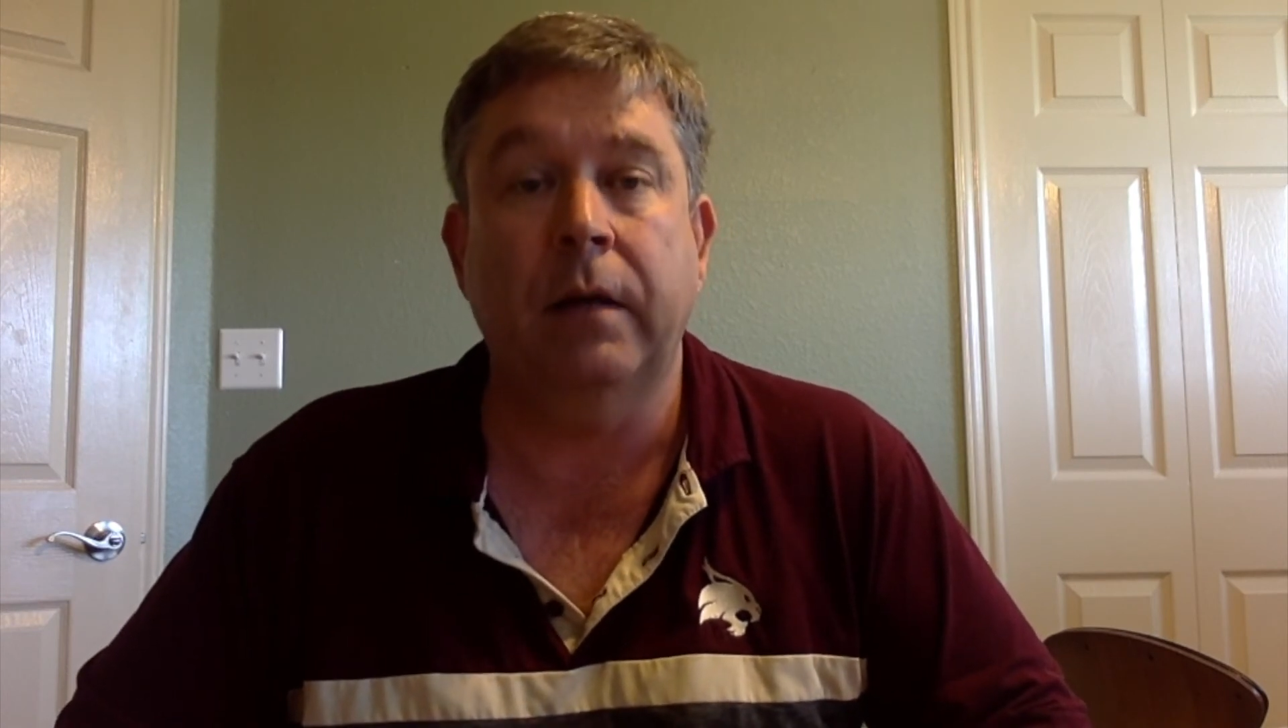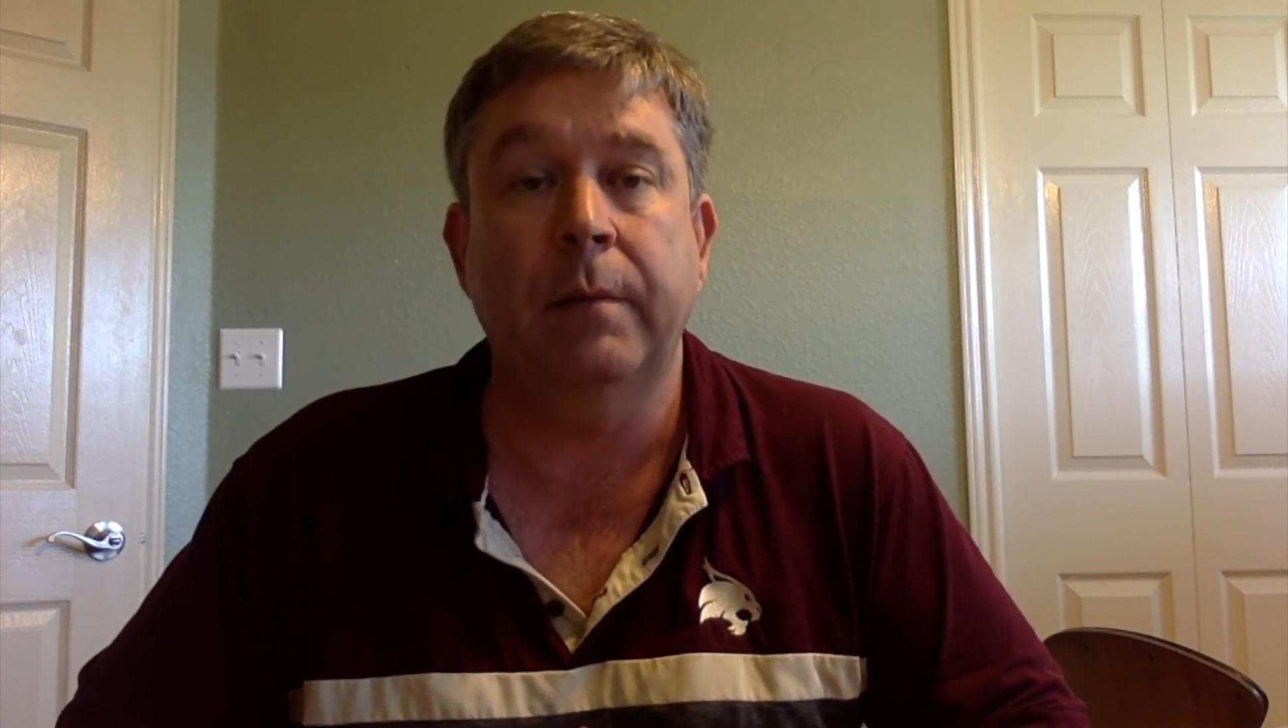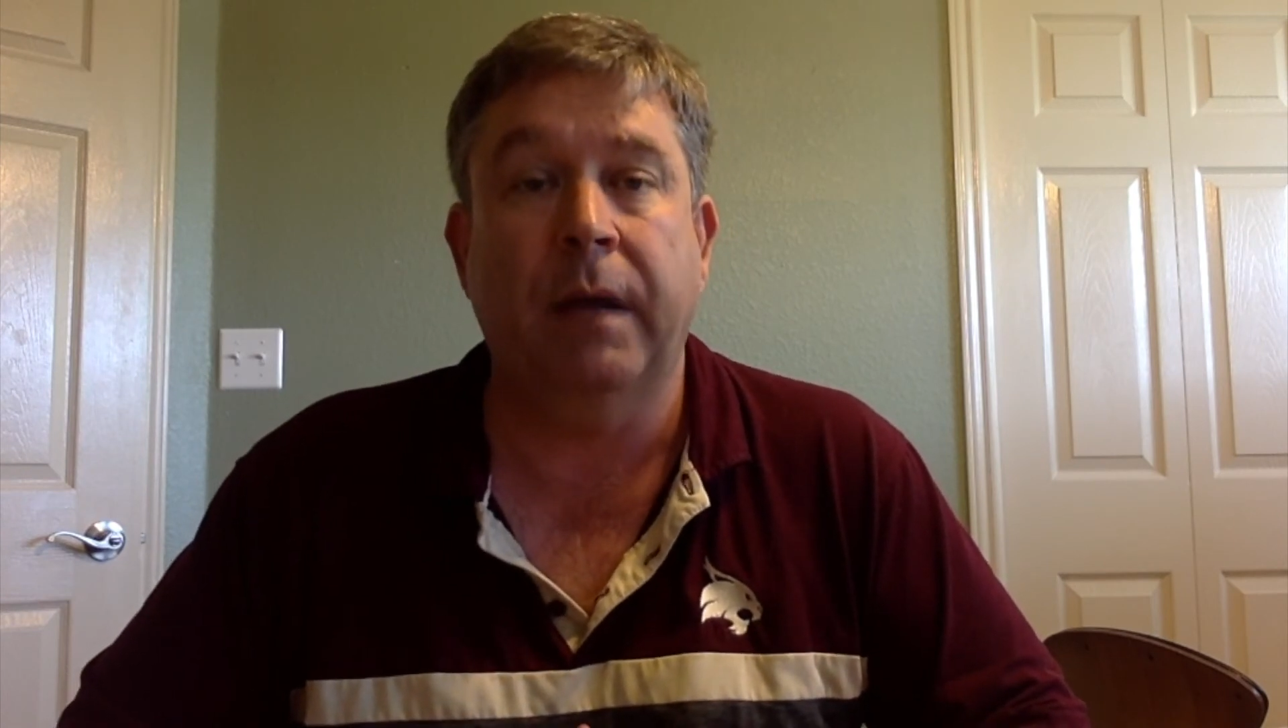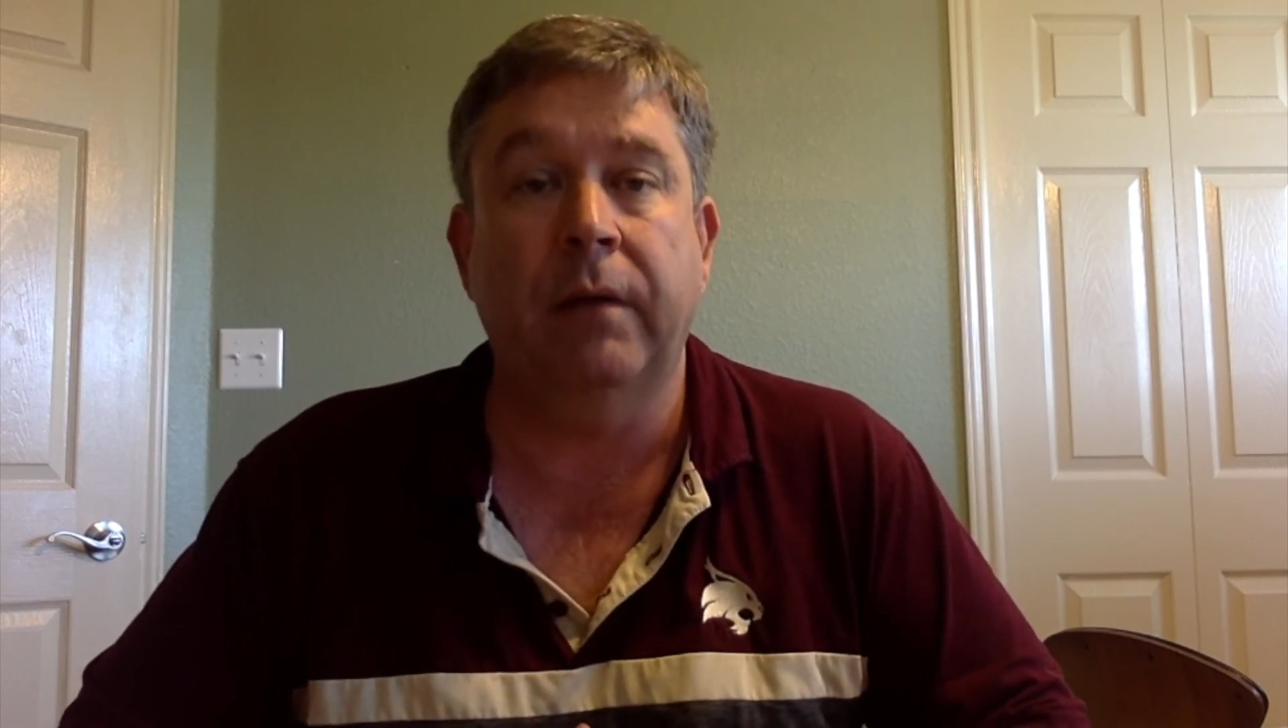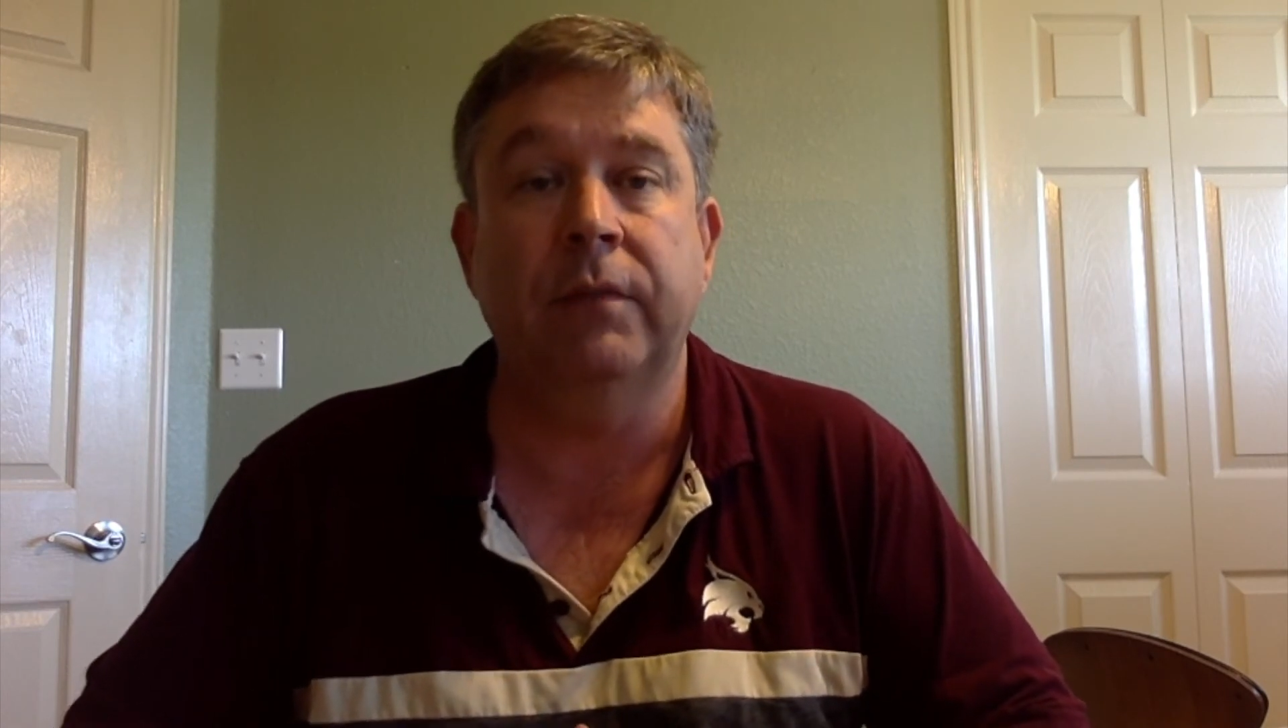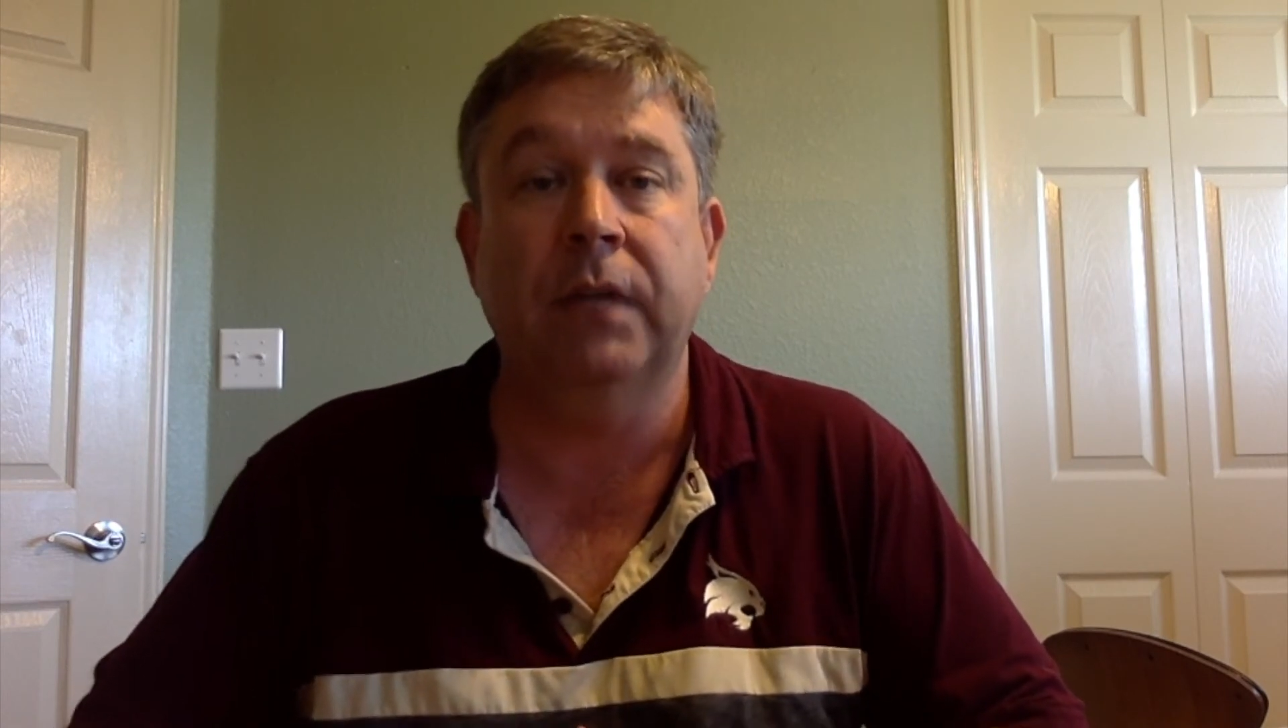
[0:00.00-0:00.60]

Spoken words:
amount of time.